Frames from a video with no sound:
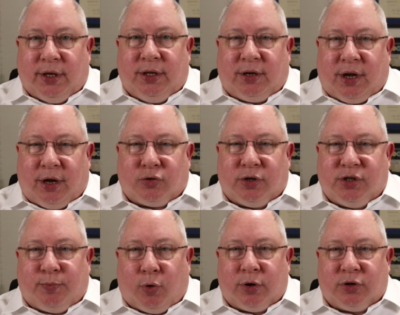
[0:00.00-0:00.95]
the
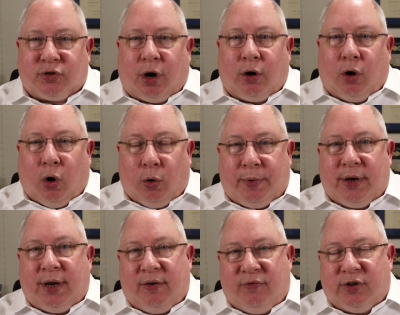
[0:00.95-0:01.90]
country's borders are
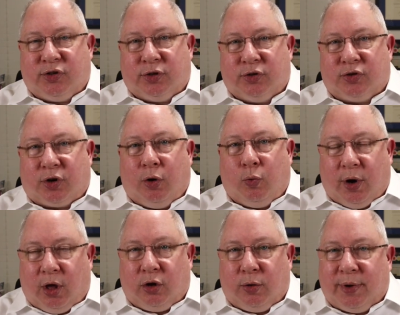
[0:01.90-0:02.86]
open and visitors are
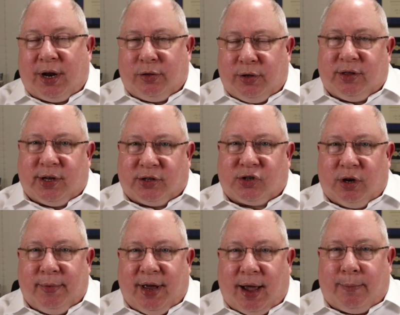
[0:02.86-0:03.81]
welcome, and I think that's
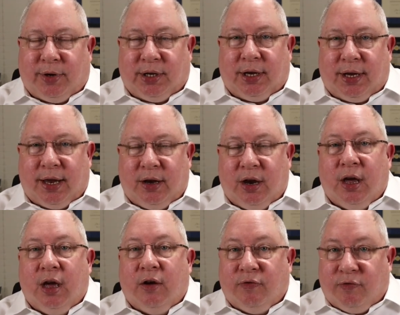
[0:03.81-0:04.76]
going to be happening again
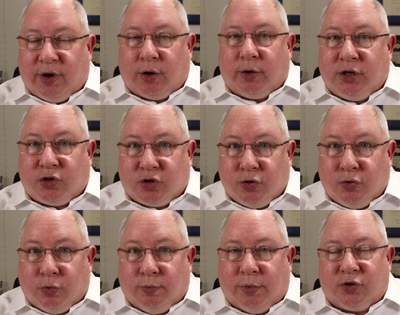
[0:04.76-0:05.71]
very
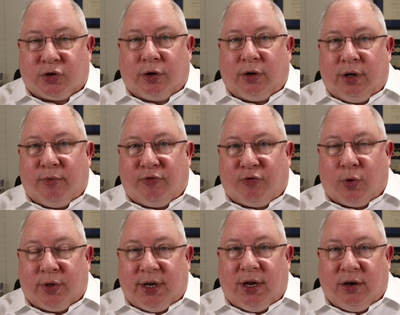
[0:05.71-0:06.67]
soon, certainly
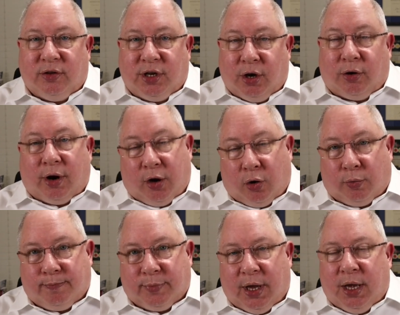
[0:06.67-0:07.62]
before the end of the year, I
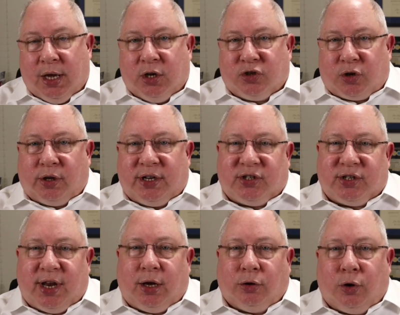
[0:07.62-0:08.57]
hope. So let's
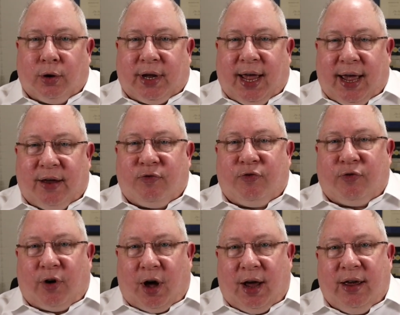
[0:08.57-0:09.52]
take a look at
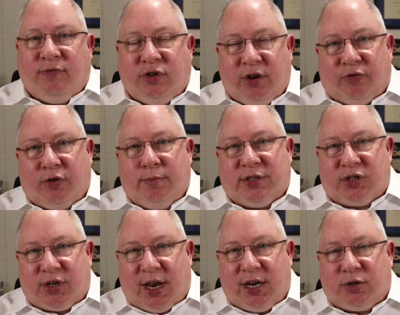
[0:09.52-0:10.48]
5 different
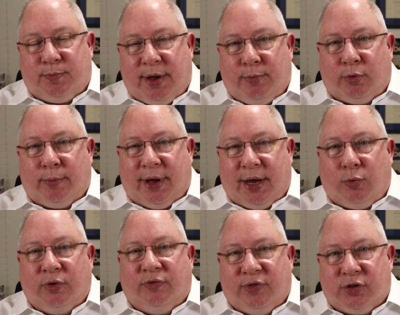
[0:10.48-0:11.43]
mistakes people
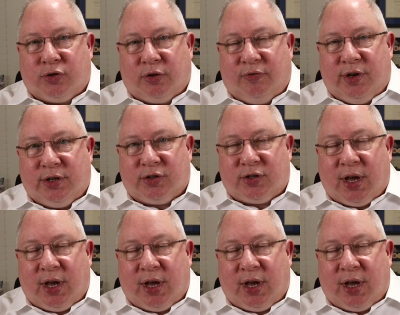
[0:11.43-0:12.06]
make with visitor visas,